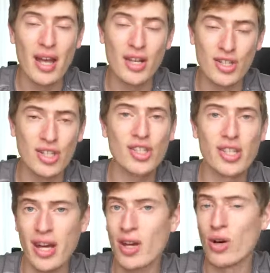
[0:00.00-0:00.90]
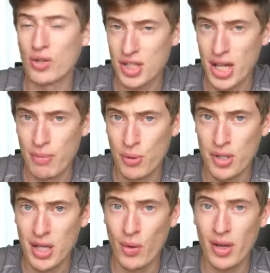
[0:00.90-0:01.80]
It's just getting onto their
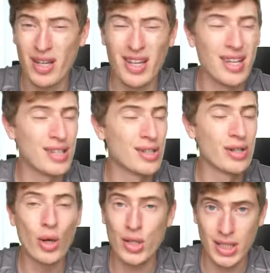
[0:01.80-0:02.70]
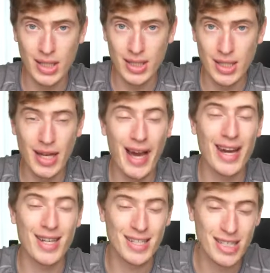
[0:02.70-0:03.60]
boosted network is not easy,
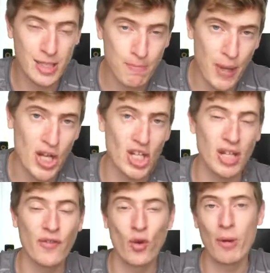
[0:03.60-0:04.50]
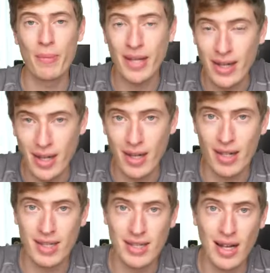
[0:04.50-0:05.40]
and especially for a
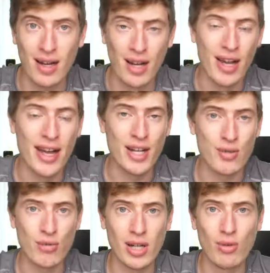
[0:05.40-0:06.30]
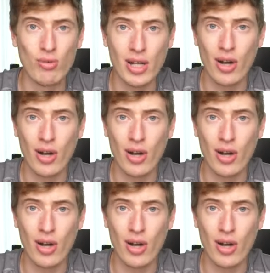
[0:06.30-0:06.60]
beginner seller, it's really, really